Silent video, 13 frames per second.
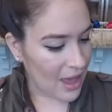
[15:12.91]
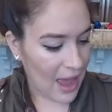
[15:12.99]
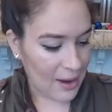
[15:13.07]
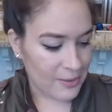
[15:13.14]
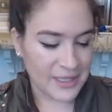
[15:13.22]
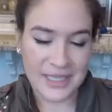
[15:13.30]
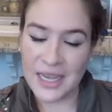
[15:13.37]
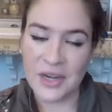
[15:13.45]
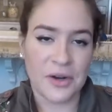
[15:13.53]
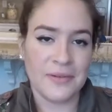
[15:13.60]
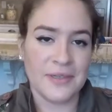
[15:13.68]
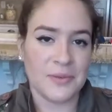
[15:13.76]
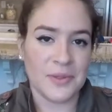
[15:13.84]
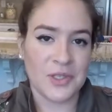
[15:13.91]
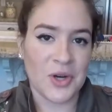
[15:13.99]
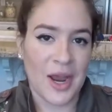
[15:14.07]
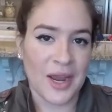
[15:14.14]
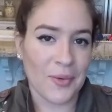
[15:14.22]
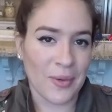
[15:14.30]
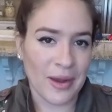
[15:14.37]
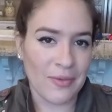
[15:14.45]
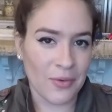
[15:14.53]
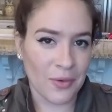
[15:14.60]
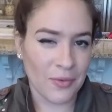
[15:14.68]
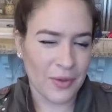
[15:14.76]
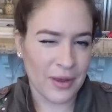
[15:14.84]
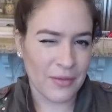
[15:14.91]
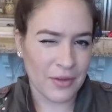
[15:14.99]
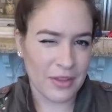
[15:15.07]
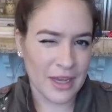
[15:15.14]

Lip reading: I always get nervous when trying grapefruit flavored